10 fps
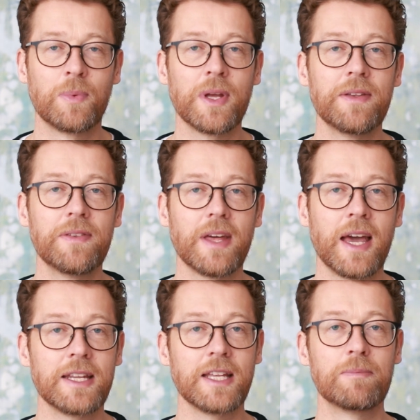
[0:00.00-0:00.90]
with
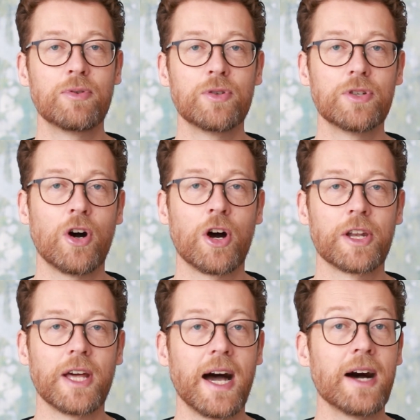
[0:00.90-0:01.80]
an input
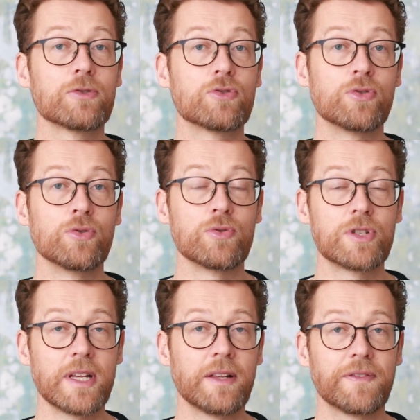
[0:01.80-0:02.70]
on how to do
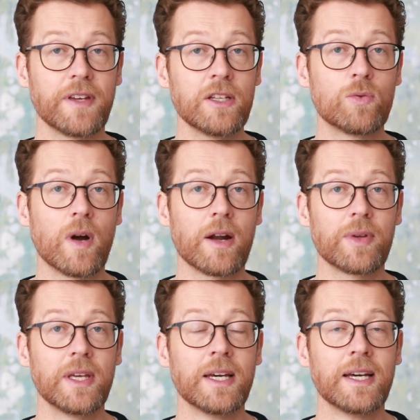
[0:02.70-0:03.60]

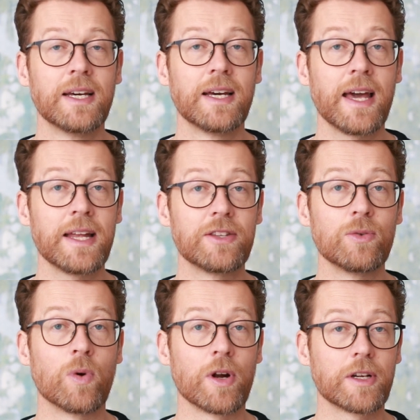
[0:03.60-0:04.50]
self-inquiry and the
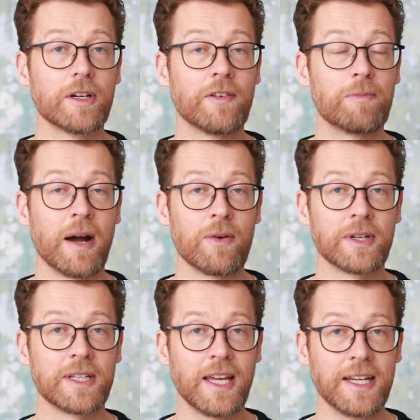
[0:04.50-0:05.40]
work of
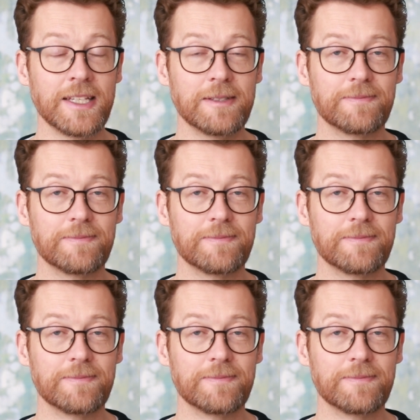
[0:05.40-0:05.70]
Byron Katie.